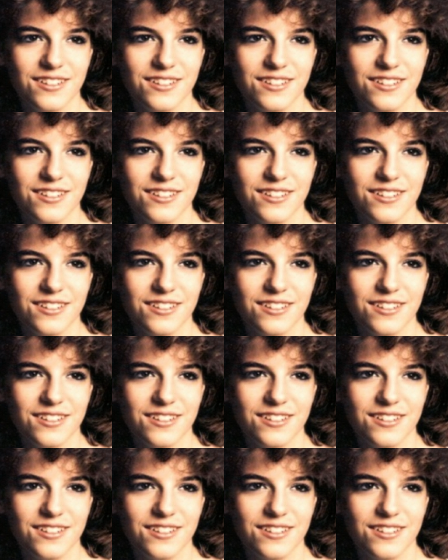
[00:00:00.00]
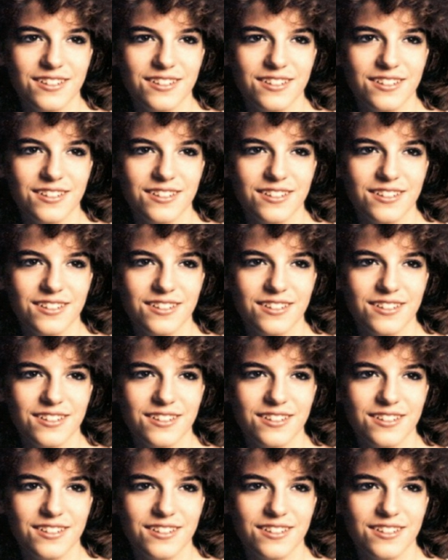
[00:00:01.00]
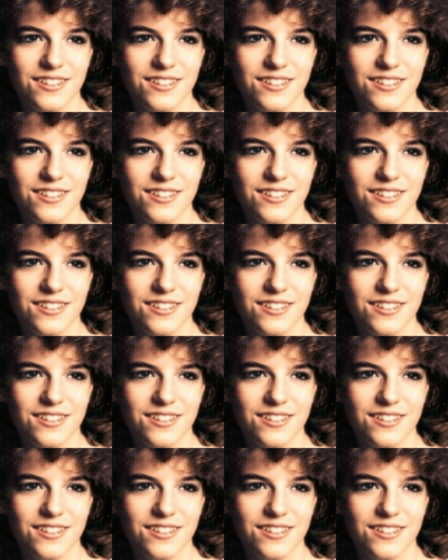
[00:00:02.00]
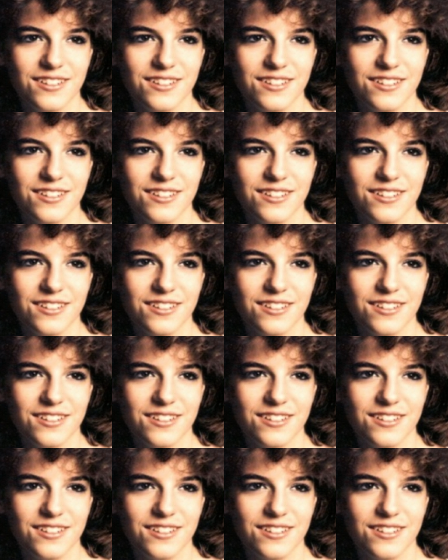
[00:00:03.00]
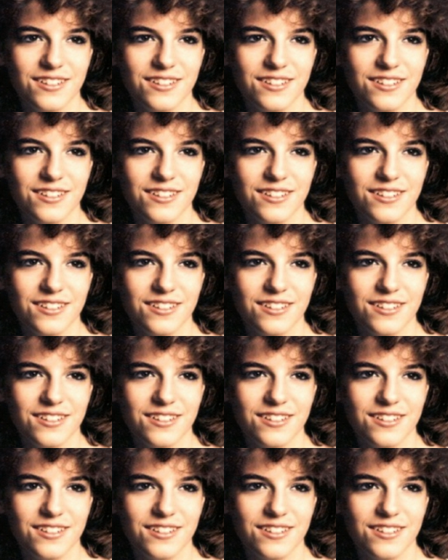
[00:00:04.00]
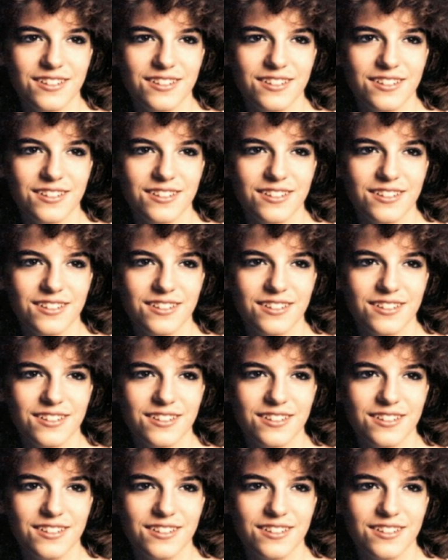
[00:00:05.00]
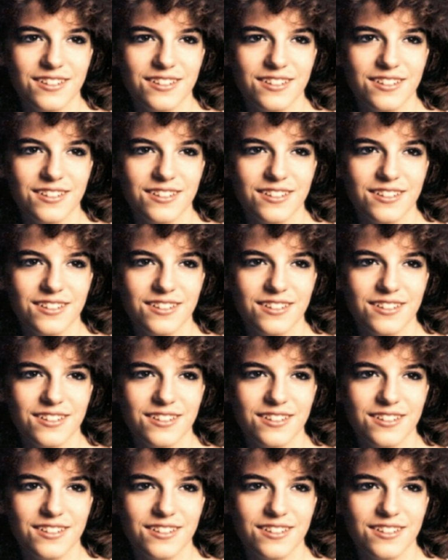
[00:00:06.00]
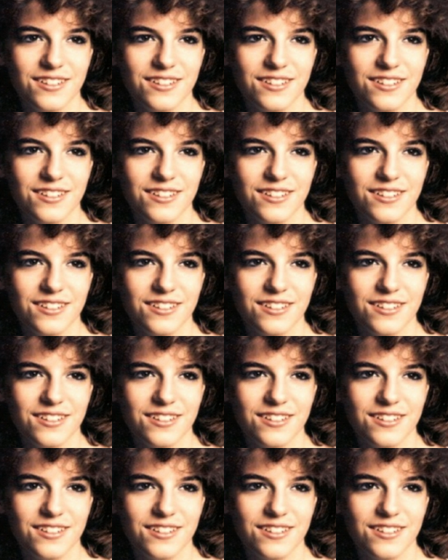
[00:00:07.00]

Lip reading: (no lip movement)